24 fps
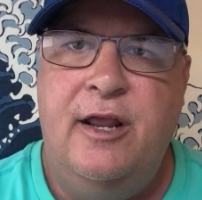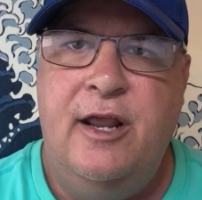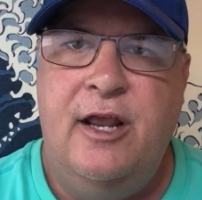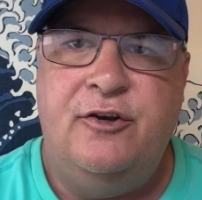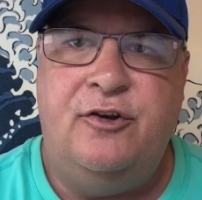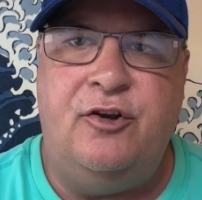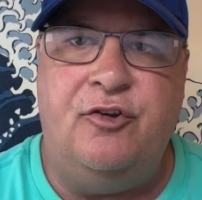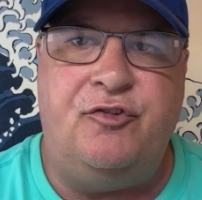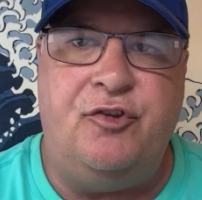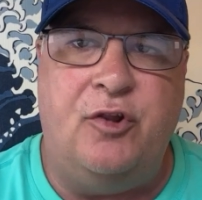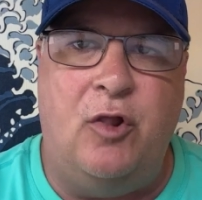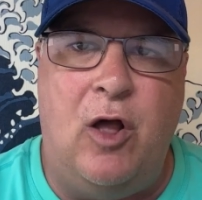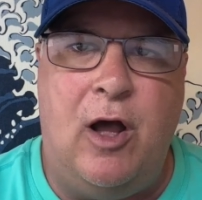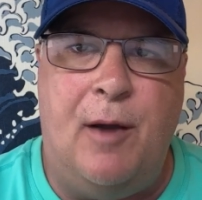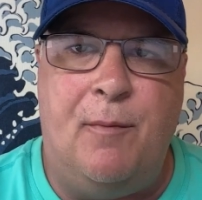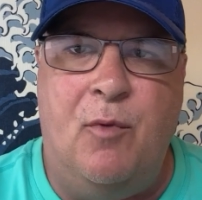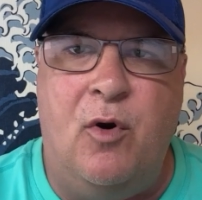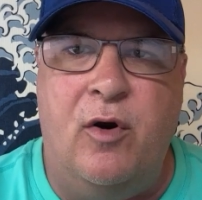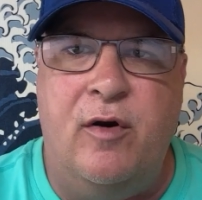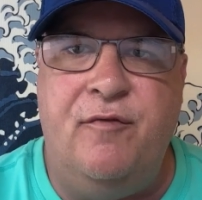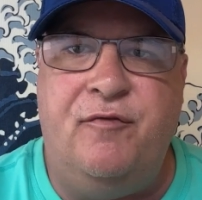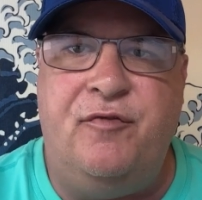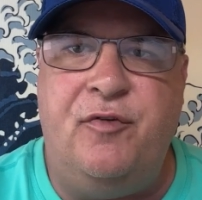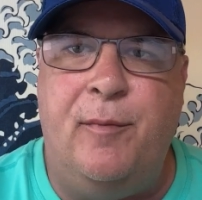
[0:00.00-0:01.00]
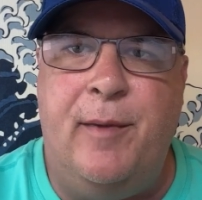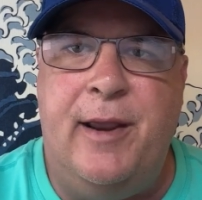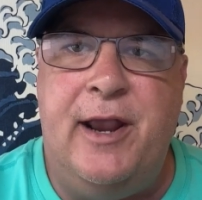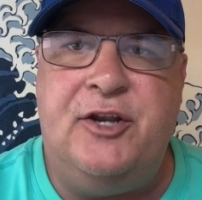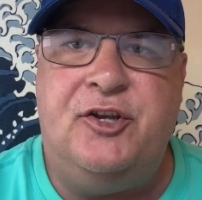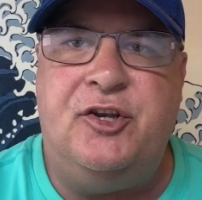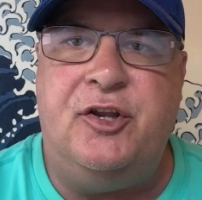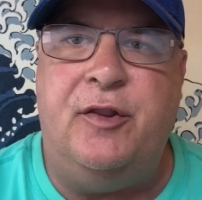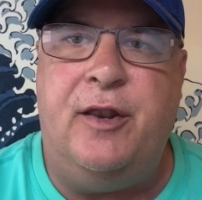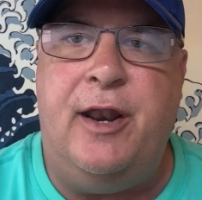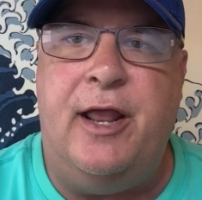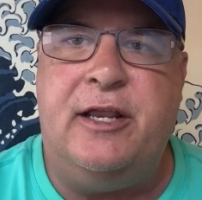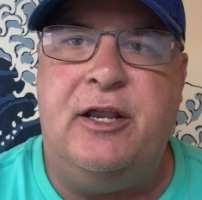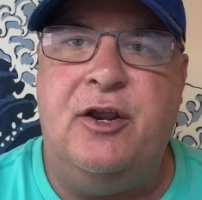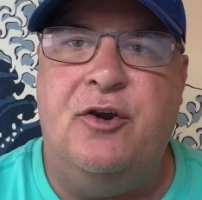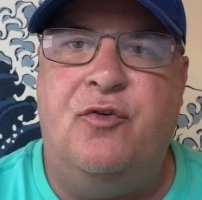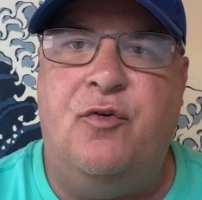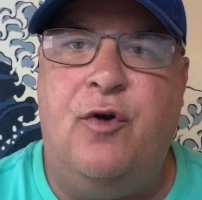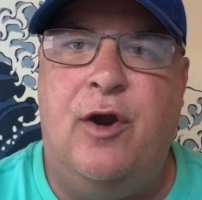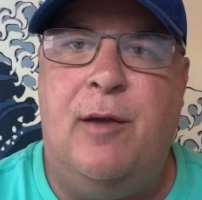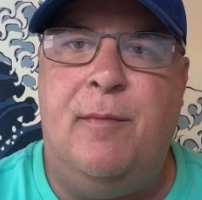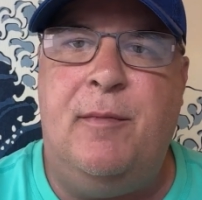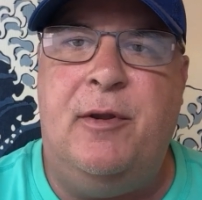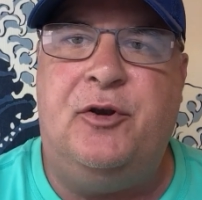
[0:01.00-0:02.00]
Just a lot more information that I can
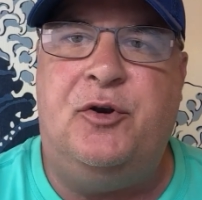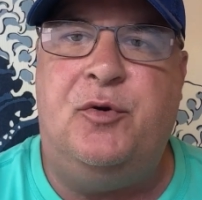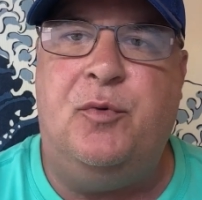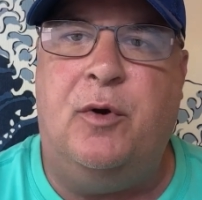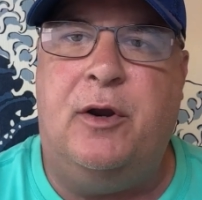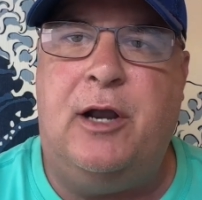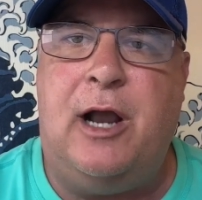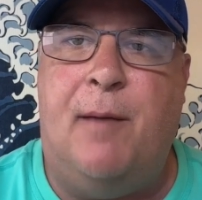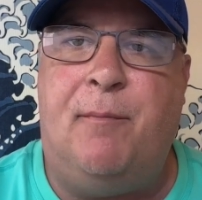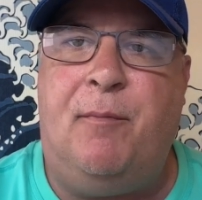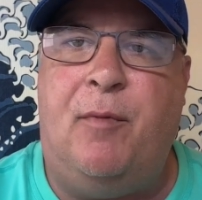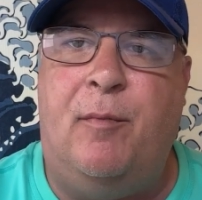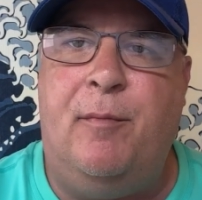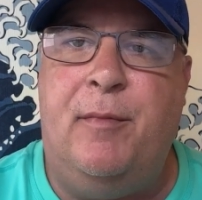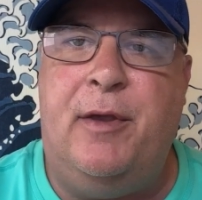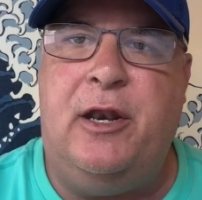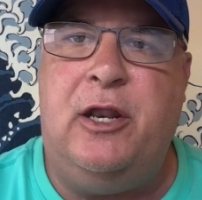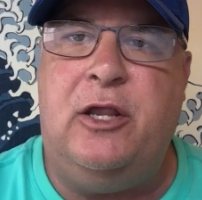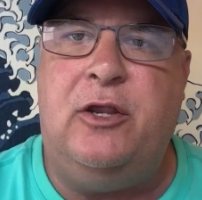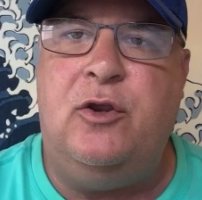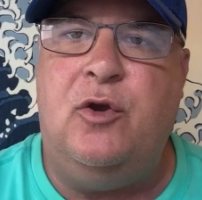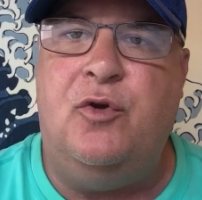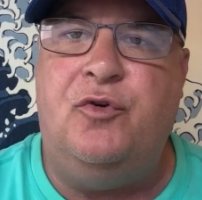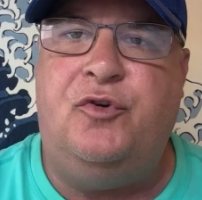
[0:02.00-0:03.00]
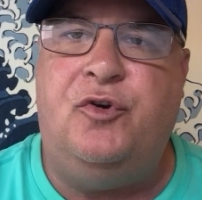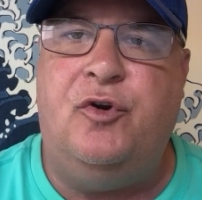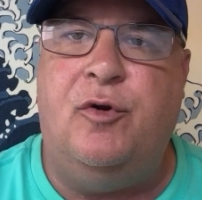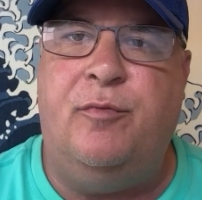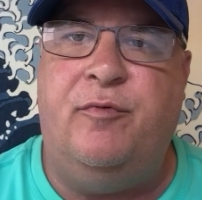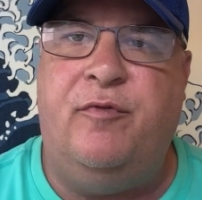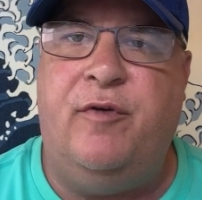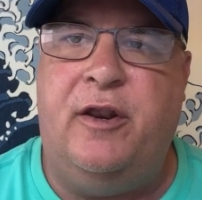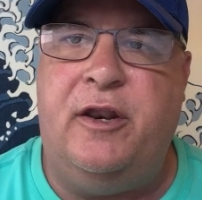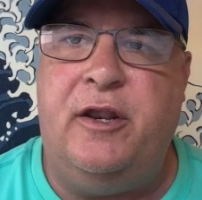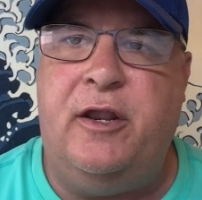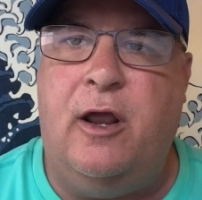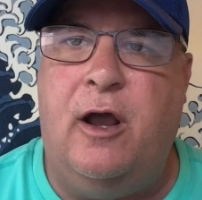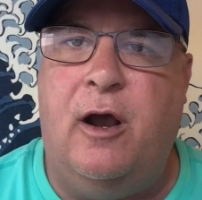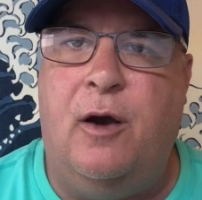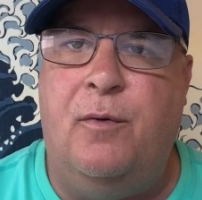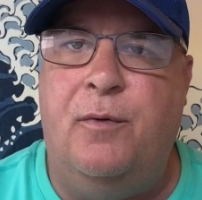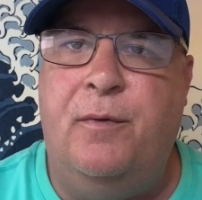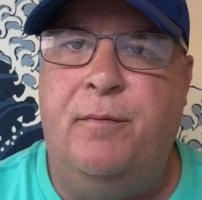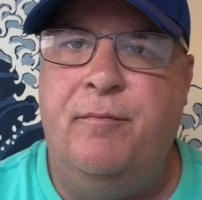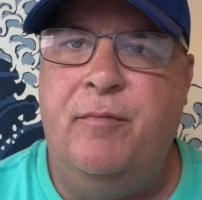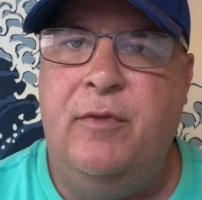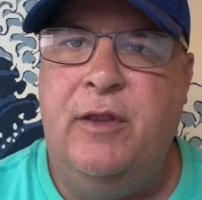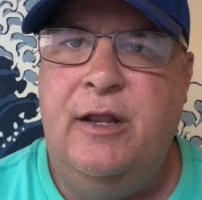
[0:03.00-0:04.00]
cram into a couple minute YouTube video.